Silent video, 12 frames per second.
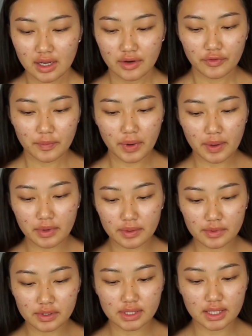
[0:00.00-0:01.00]
For primer,
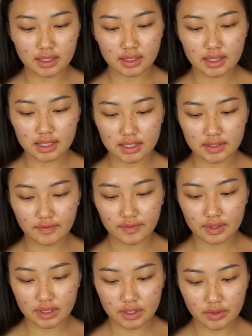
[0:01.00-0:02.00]
I'm using the NYX
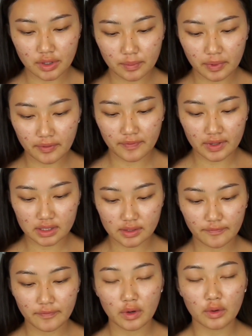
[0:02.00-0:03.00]
Studio Perfect
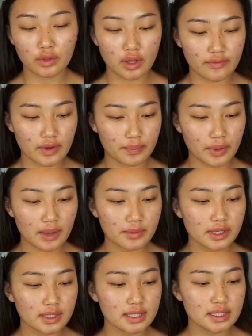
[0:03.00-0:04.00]
Photo Loving Primer,
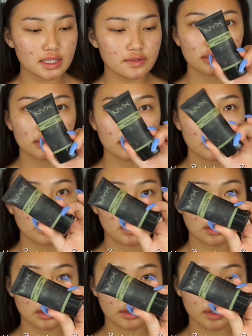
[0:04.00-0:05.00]
and this is for
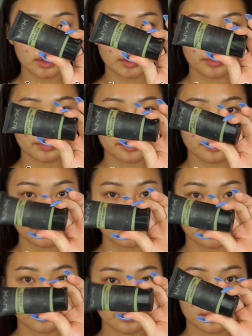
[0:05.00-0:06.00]

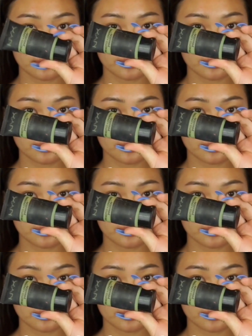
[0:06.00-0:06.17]
anti-redness.